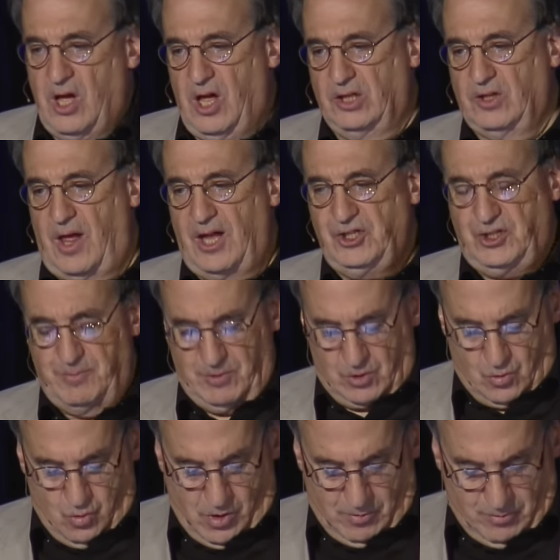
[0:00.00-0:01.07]
Elijah
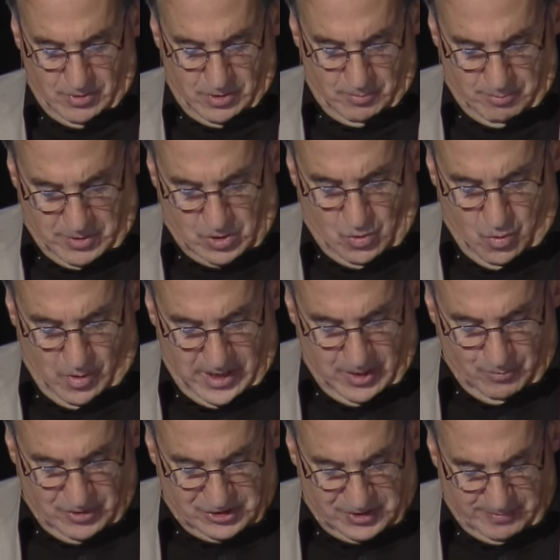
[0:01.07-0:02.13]
McCoy
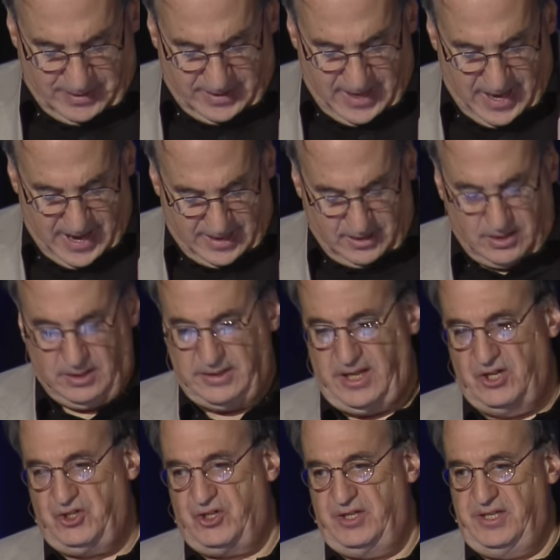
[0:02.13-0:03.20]
was a mechanical
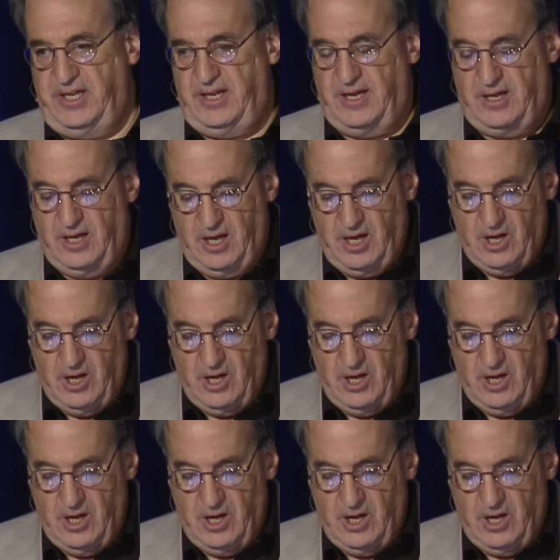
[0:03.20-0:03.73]
engineer